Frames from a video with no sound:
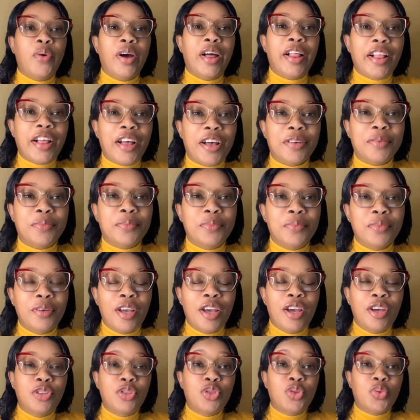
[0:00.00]
Welcome
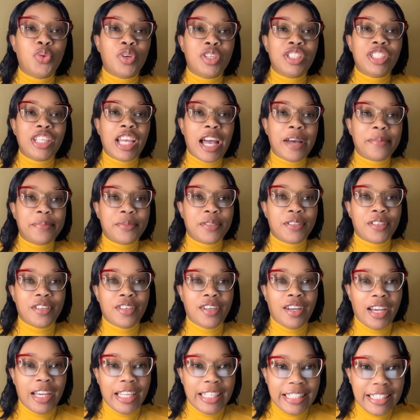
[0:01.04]
to A
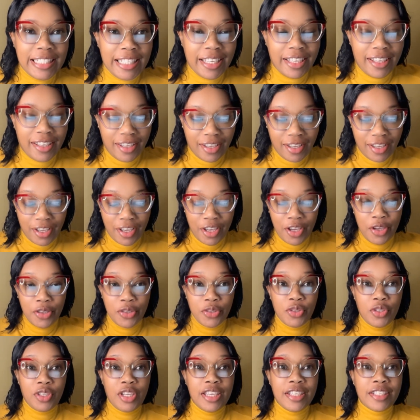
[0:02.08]
Chapter a Day.
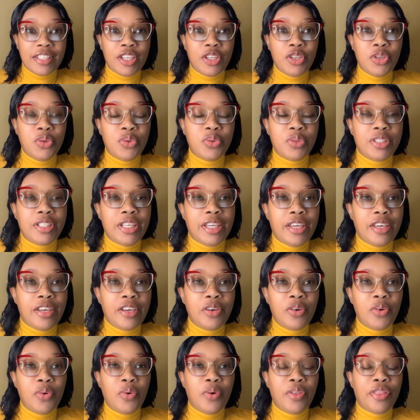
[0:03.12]
Today is a new
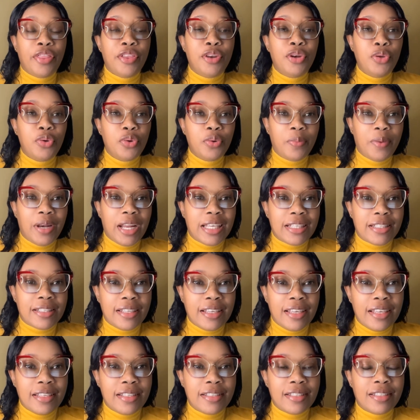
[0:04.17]
day, new
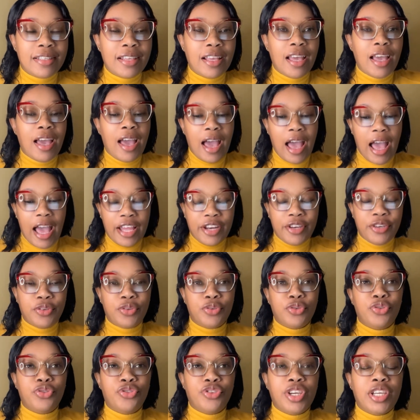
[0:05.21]
blessings,
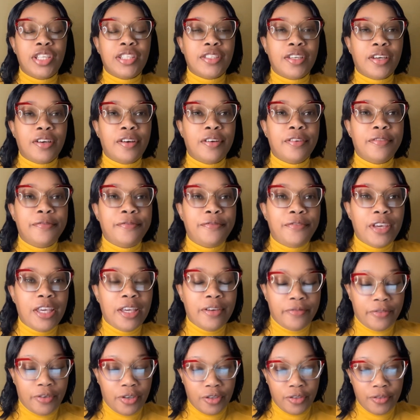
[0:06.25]
and greater
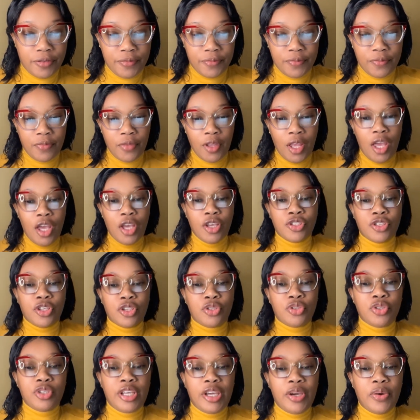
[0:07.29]
favor. So
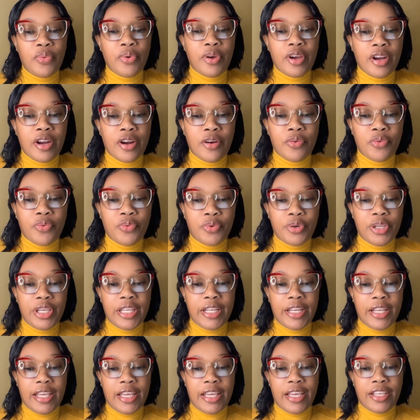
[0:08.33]
today we are
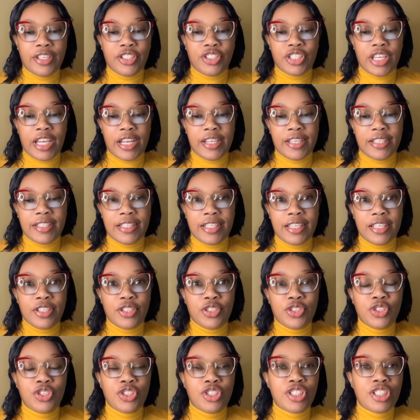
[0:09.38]
reading
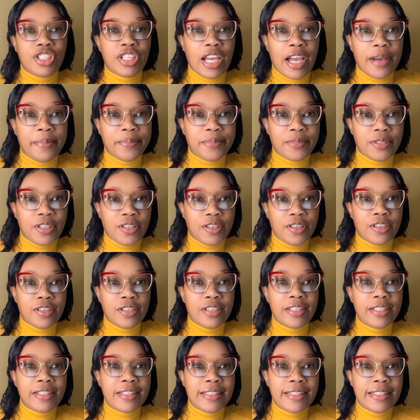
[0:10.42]
Genesis chapter
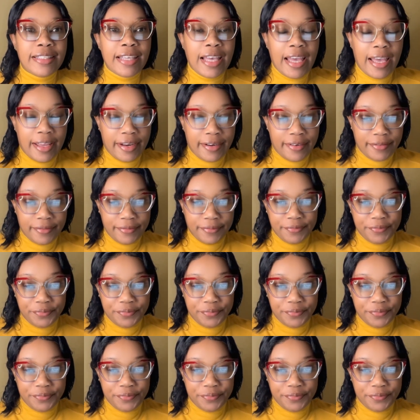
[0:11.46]
10.